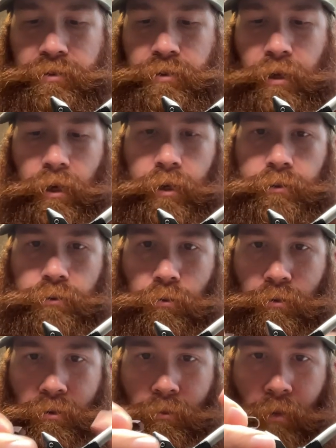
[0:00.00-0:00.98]
side
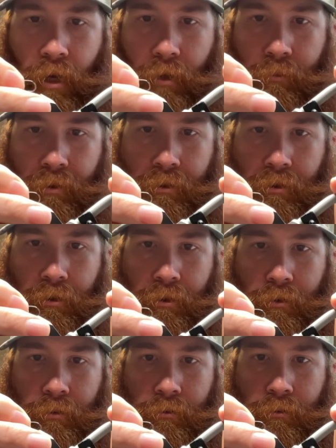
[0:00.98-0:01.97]
towards the bottom of the
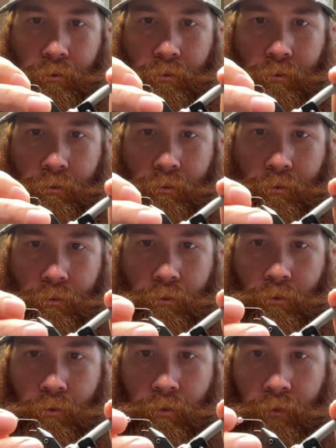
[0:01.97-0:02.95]
hook
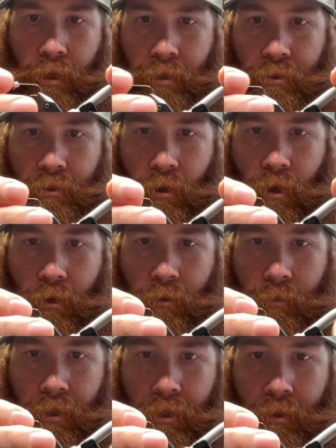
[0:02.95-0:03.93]
of that
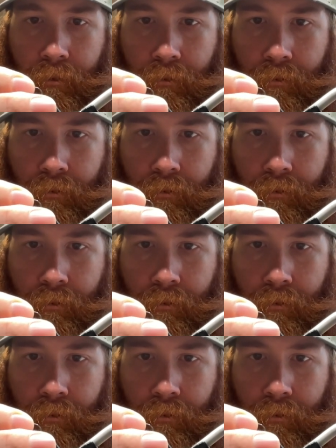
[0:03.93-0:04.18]
slotted bead.